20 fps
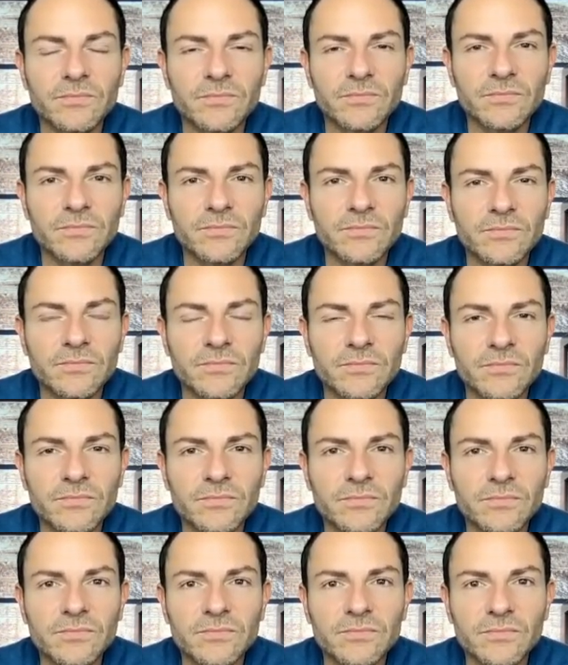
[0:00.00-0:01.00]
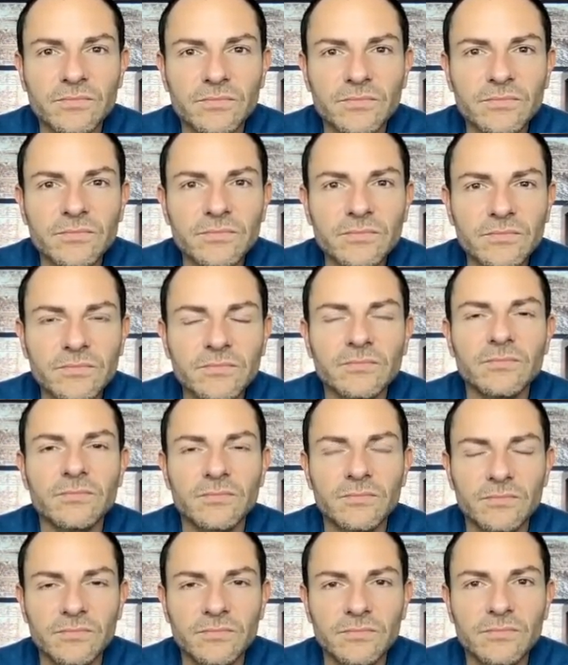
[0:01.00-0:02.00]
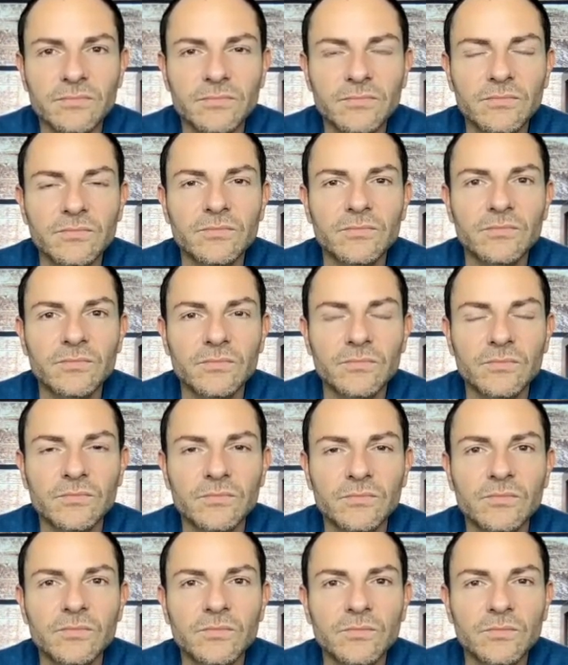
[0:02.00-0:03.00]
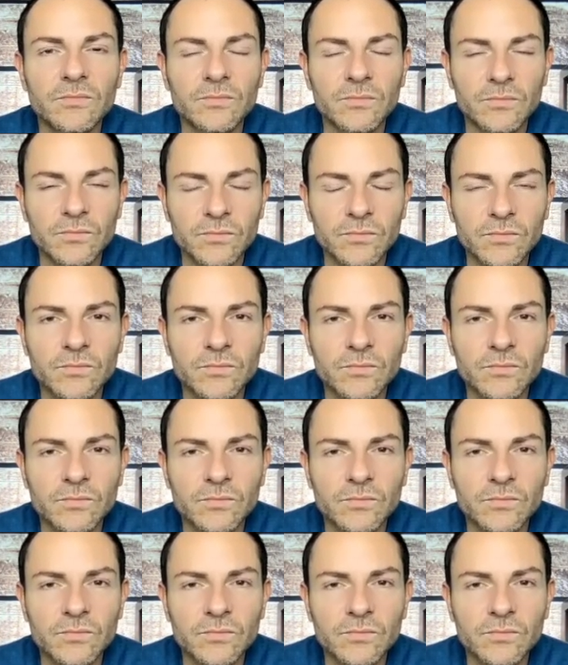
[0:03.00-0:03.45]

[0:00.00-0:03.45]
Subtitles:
This person isn't speaking.